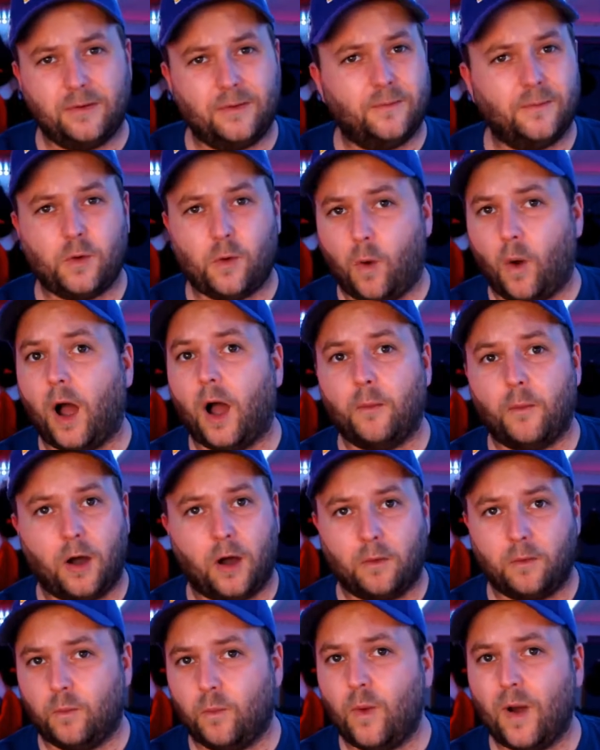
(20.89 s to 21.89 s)
quite a while,
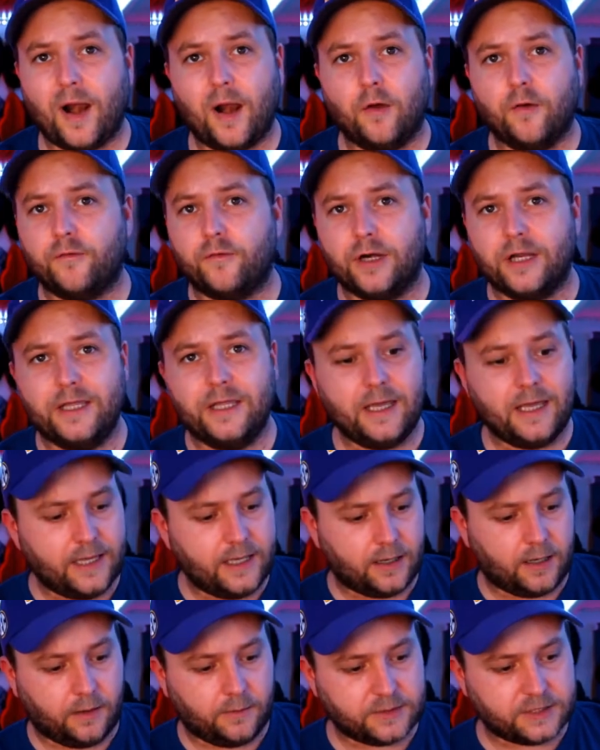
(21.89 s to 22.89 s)
well over a year,
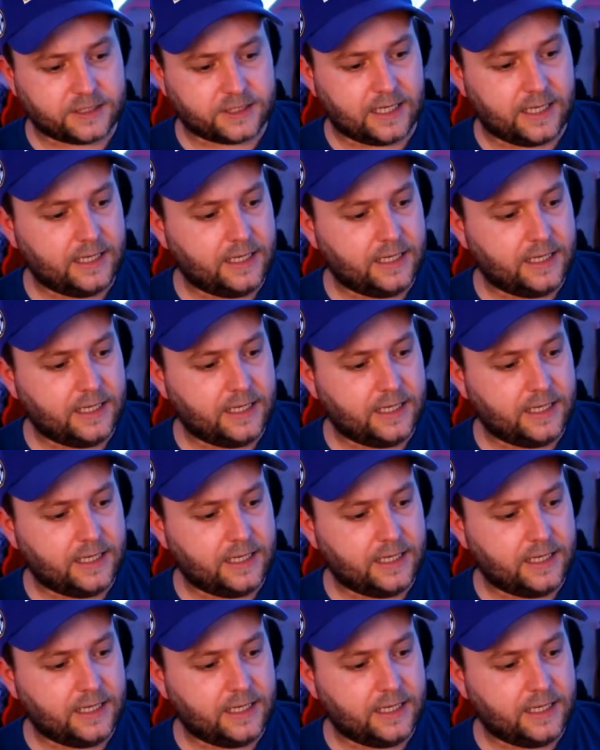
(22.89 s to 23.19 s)
I would say.